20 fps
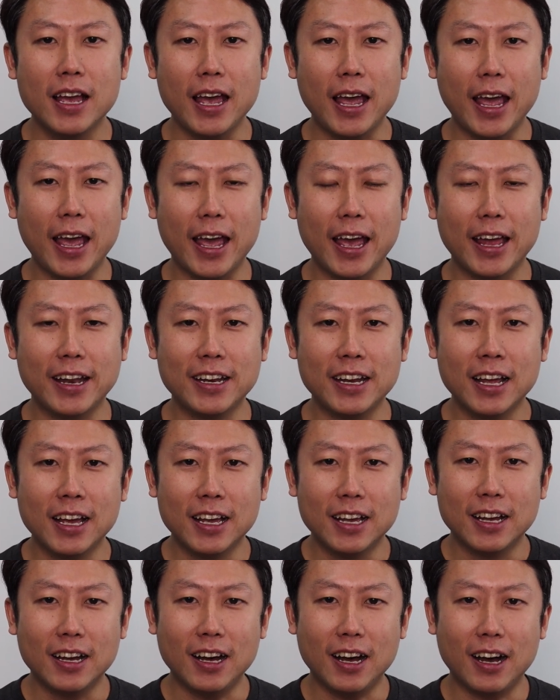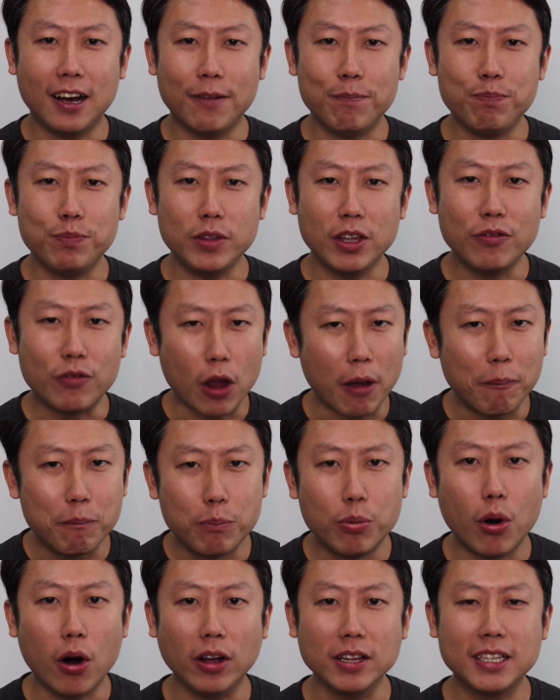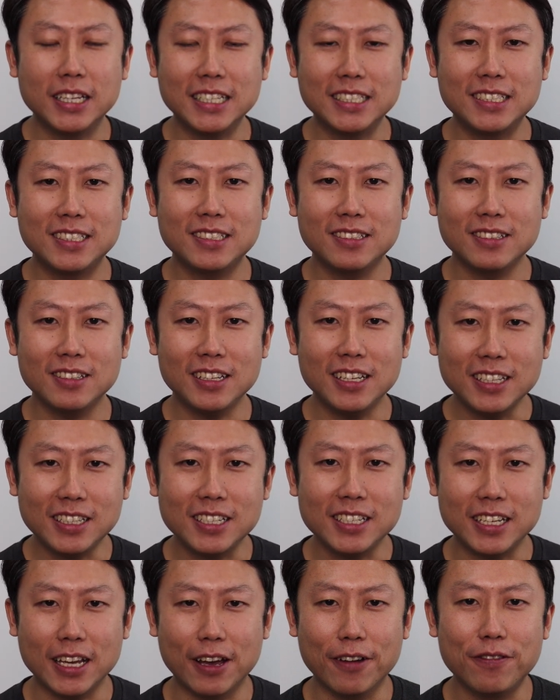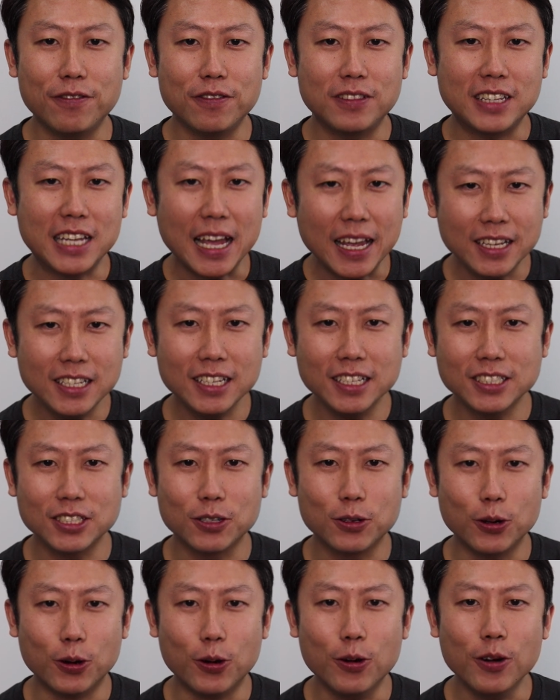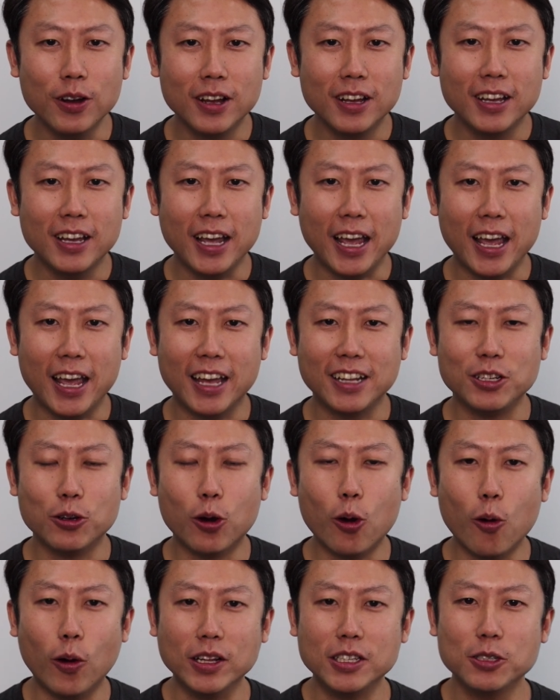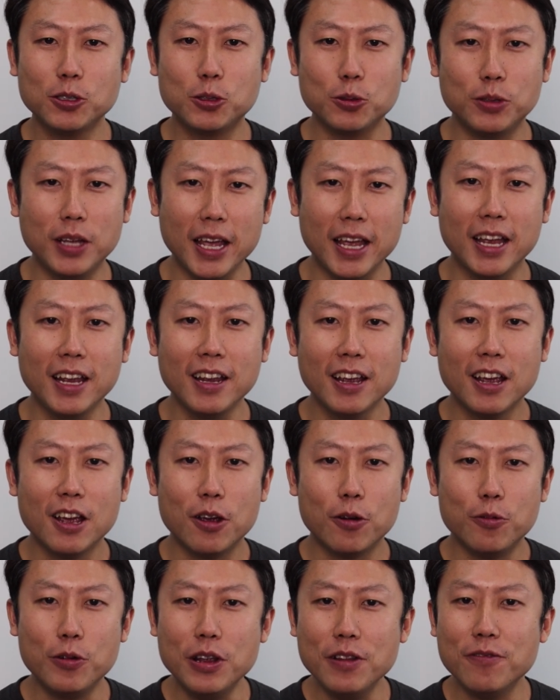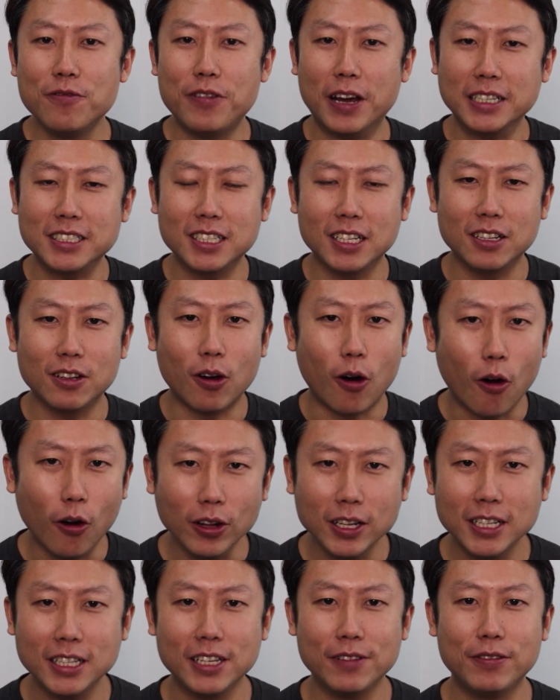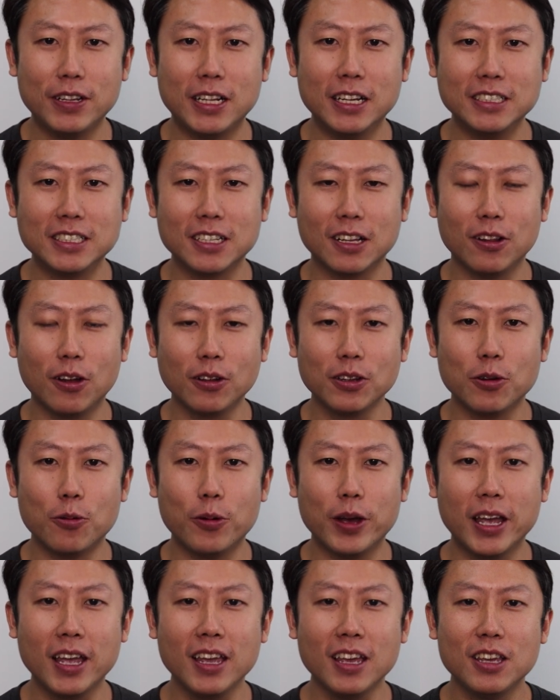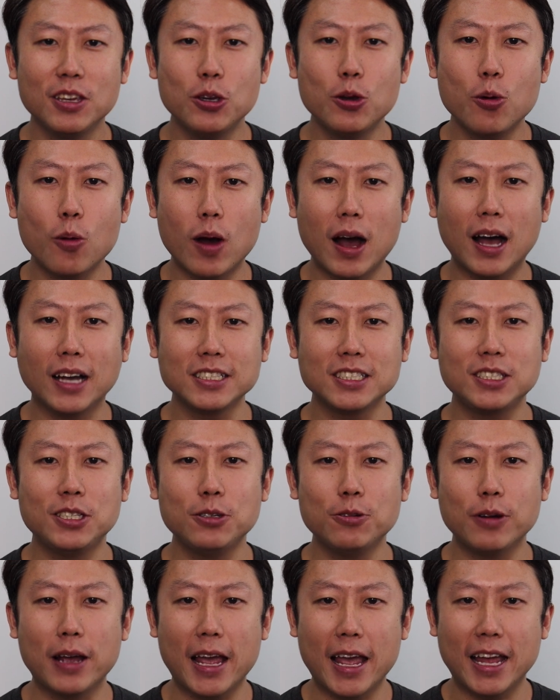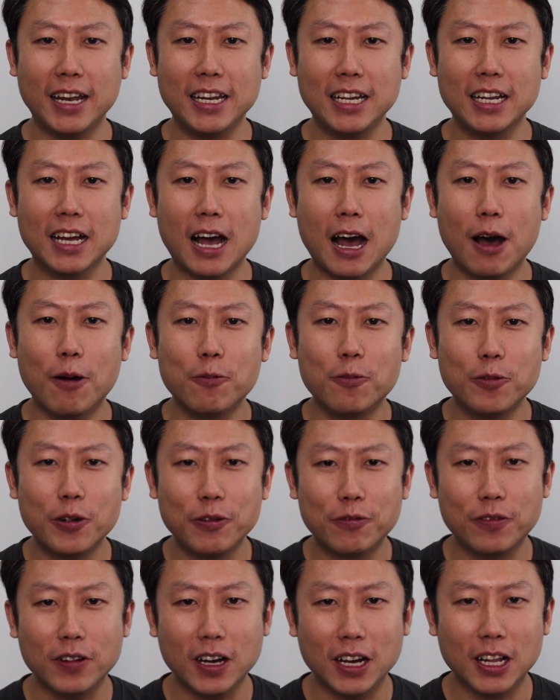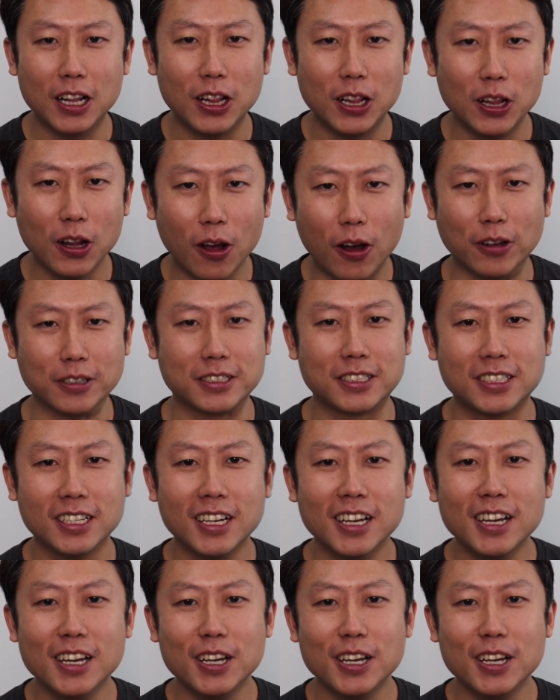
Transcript: And if you have bought this ETF 10 years ago and you hold until today, reinvested all the dividends along the way, you are still ending up with a loss.